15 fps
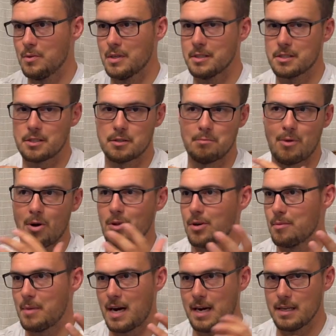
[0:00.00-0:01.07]
a smaller
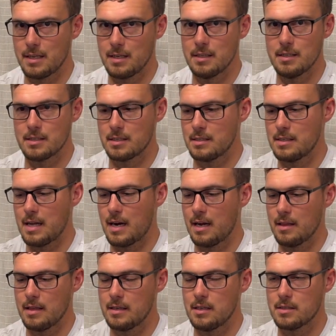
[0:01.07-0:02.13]
mahi.
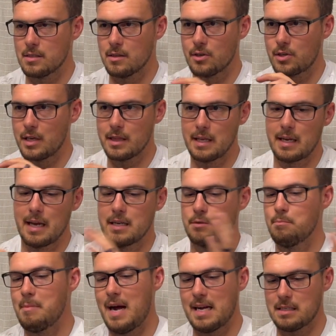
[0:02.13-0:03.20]
It doesn't look like they catch
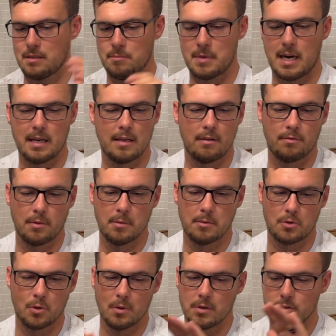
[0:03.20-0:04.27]
massive mahi from the
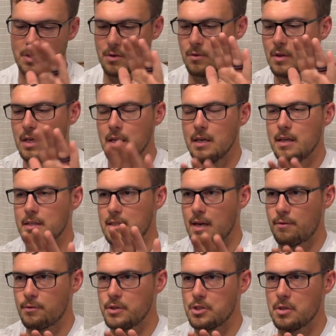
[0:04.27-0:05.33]
shore. So
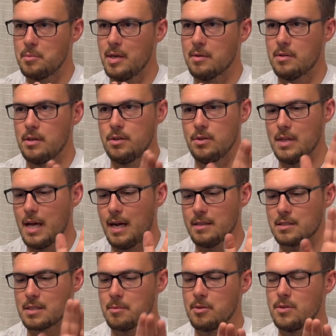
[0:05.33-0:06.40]
definitely should be able to do that.
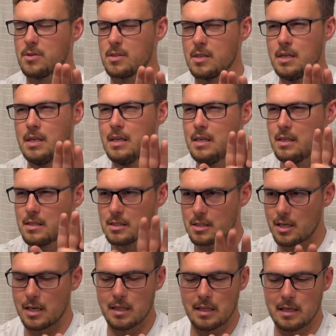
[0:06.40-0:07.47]
And some of those
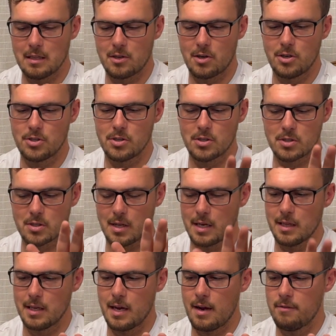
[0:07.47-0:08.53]
slightly larger,
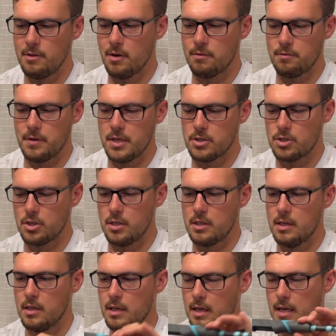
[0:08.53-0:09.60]
slightly heavier fish should
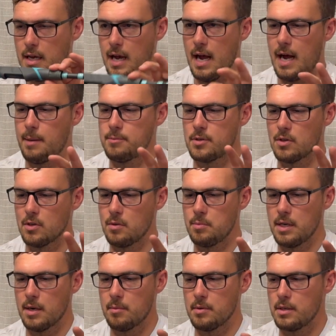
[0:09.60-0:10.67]
absolutely
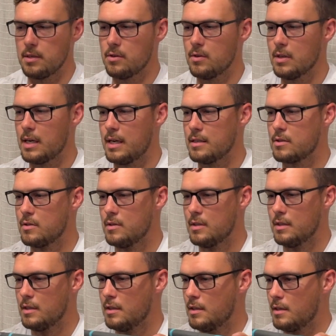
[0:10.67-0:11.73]
be able to utilize
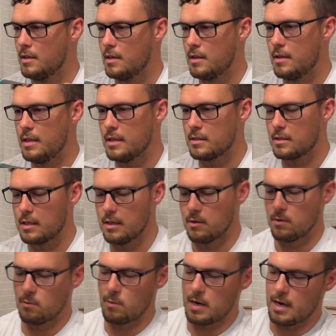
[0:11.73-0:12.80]
this
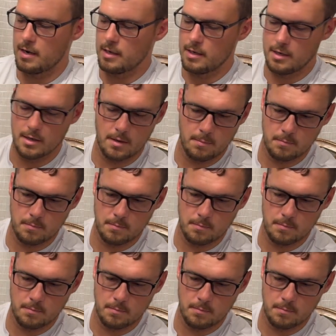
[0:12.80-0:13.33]
rod here.